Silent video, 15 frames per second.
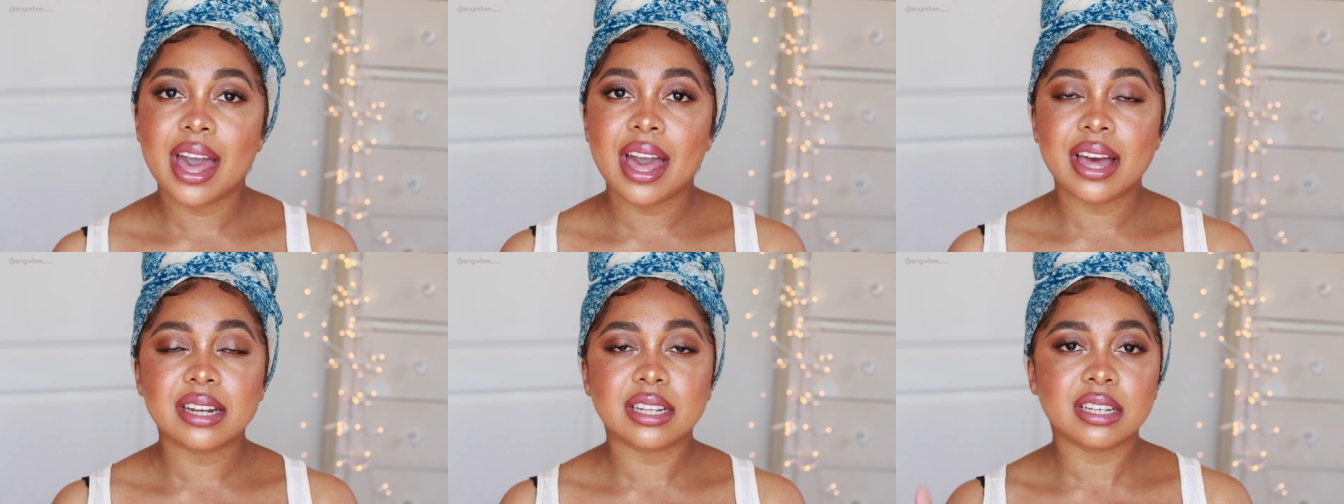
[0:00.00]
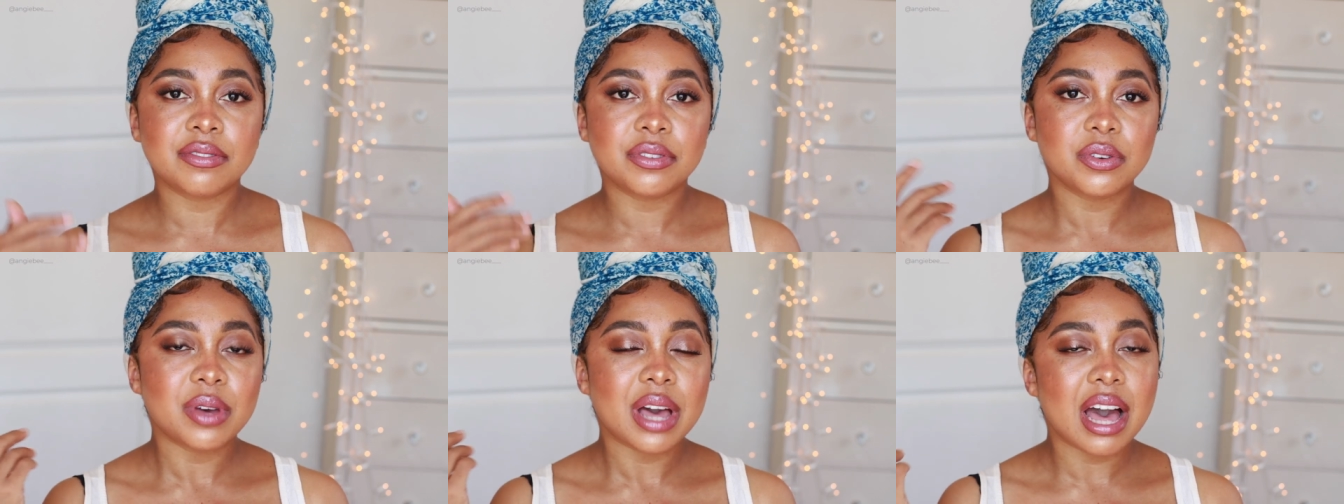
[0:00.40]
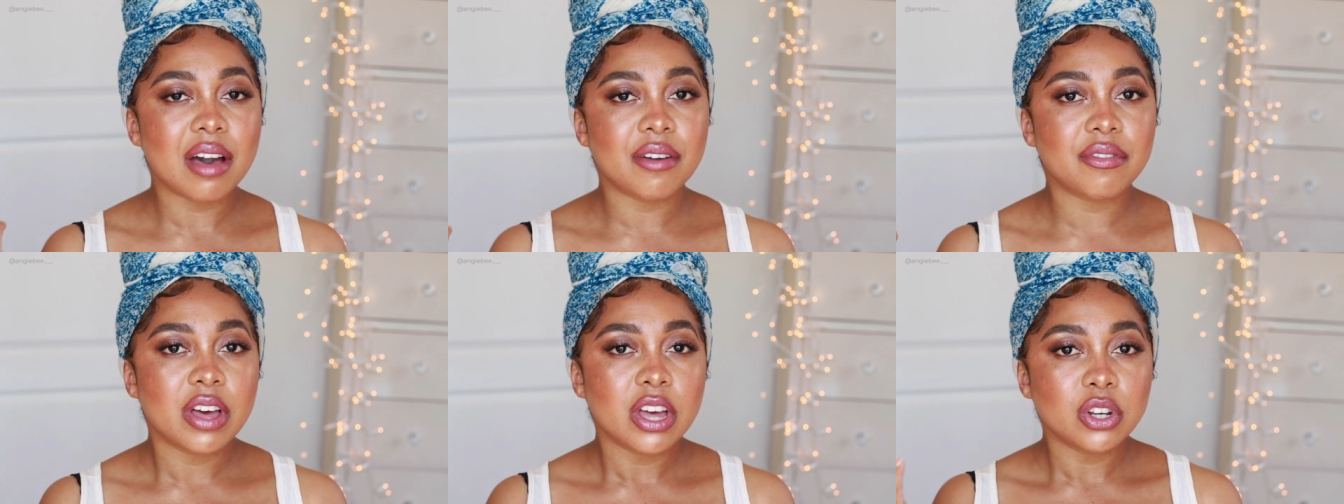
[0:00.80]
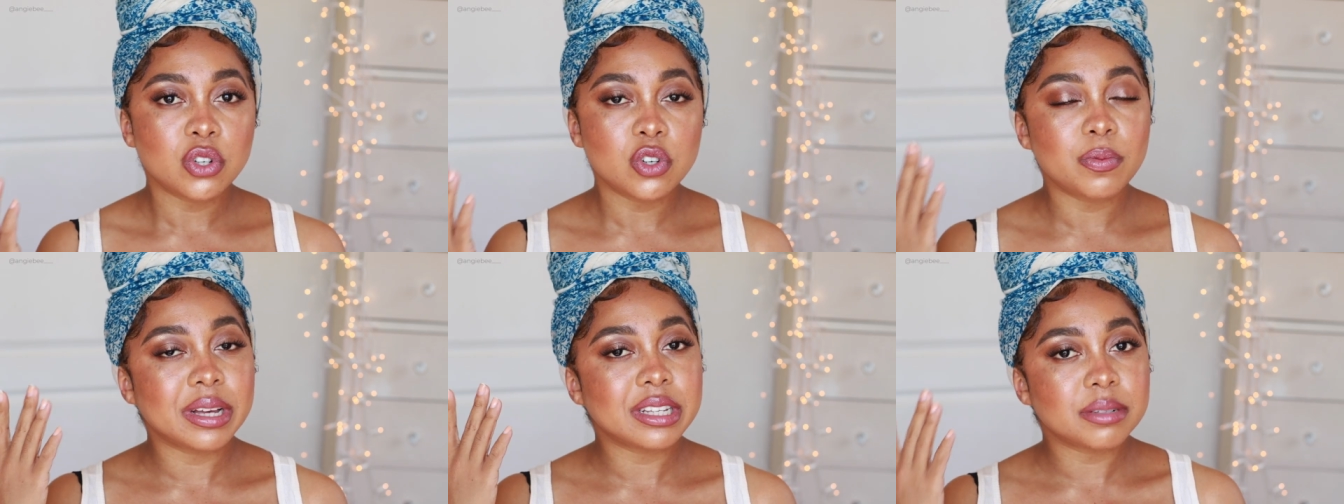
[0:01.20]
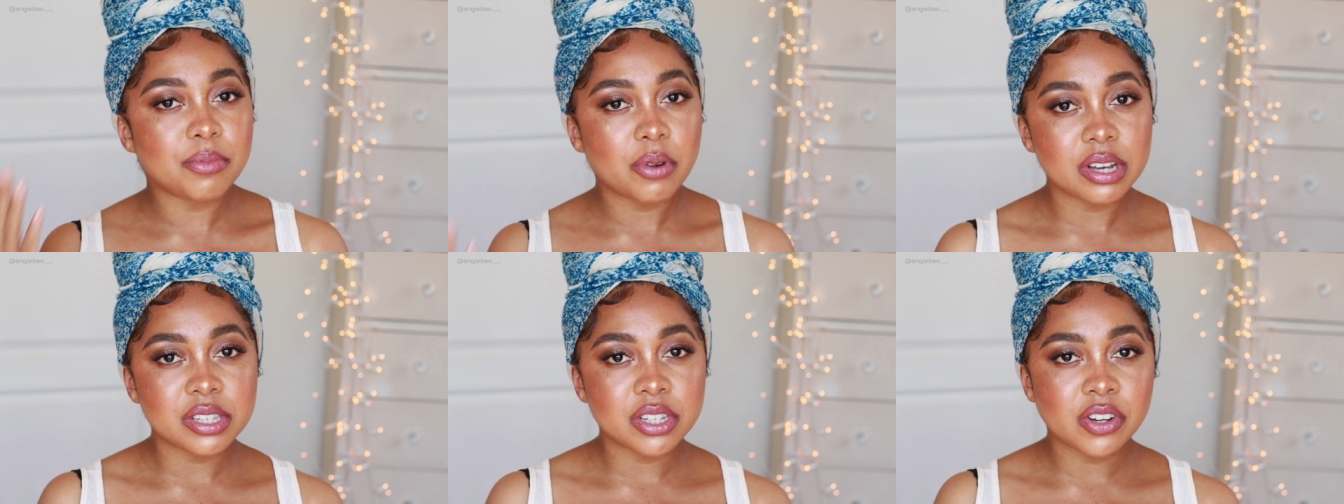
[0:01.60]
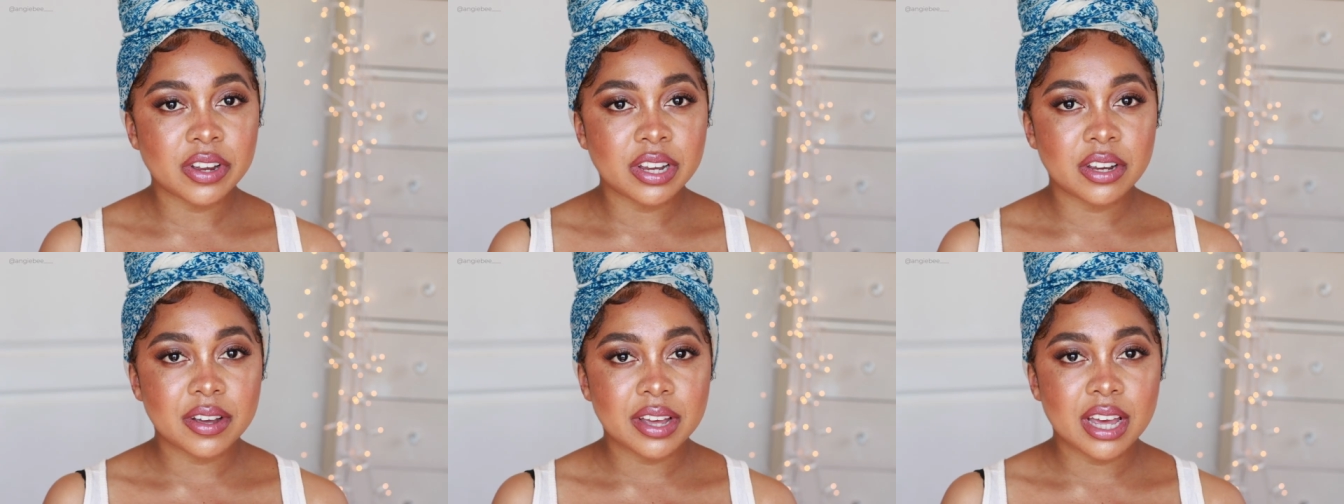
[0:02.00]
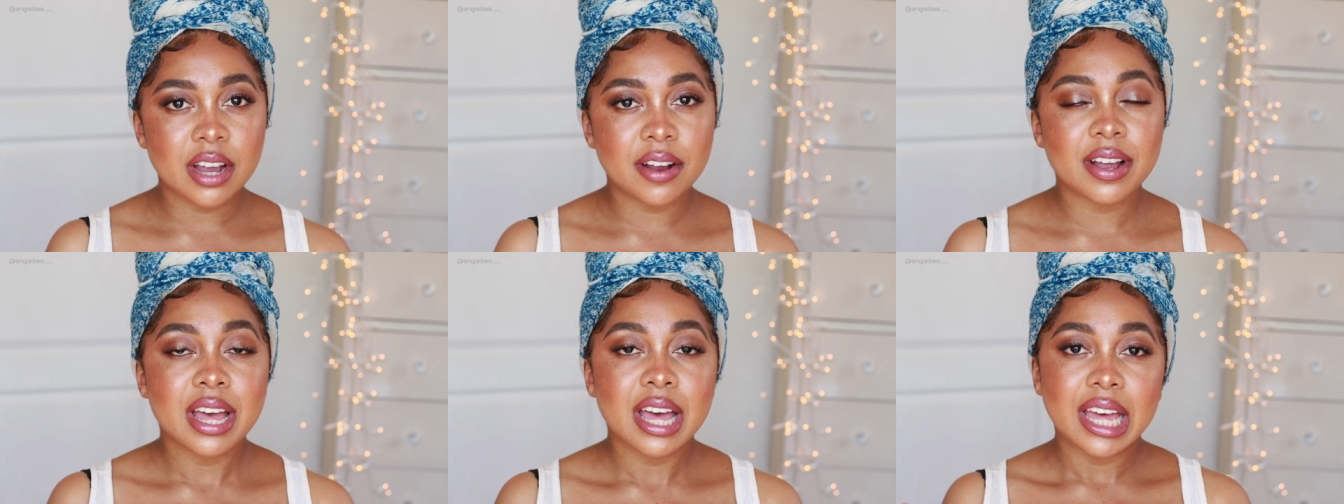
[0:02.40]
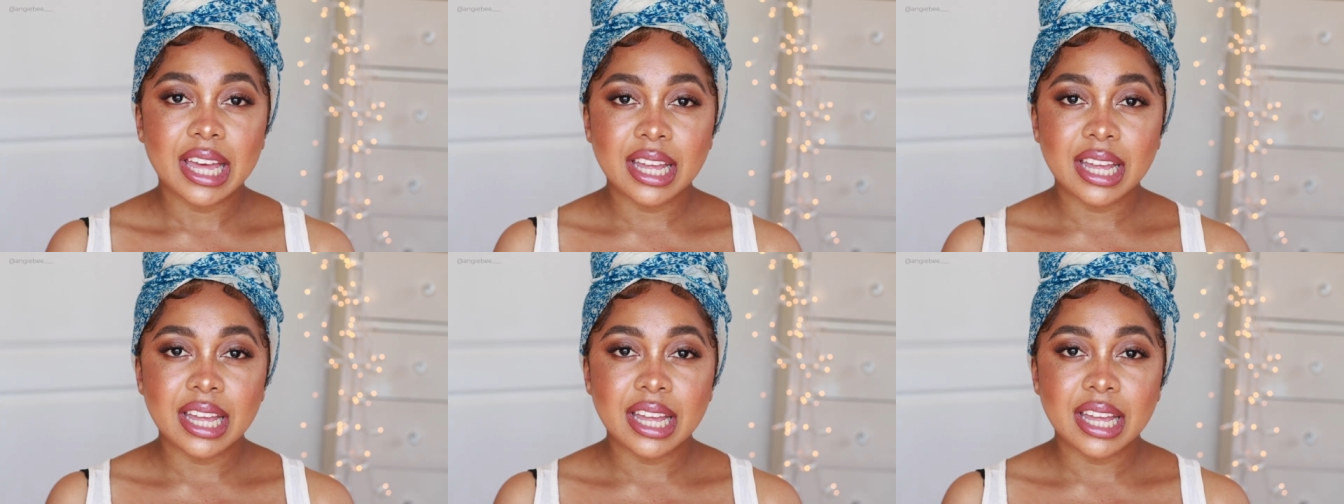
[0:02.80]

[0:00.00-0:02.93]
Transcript: And if you have too much moisture in your hair,